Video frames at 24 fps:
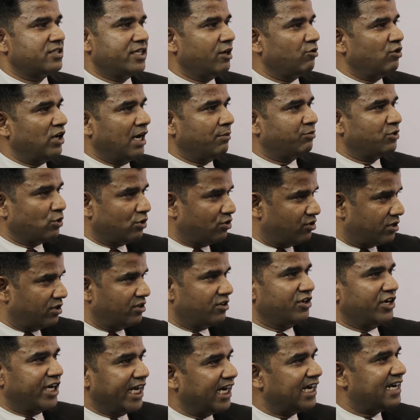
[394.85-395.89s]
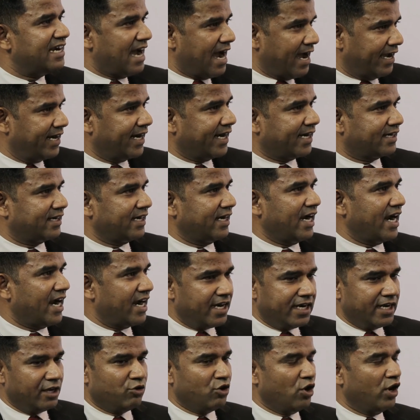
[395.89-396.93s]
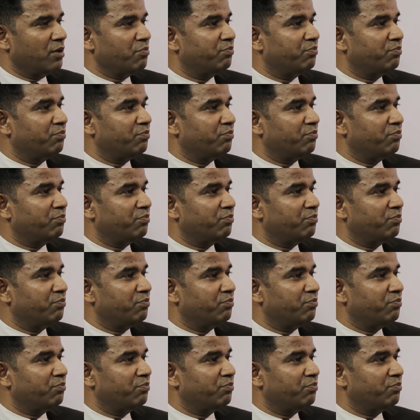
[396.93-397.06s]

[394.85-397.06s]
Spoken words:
They will have to deal direct and, you know,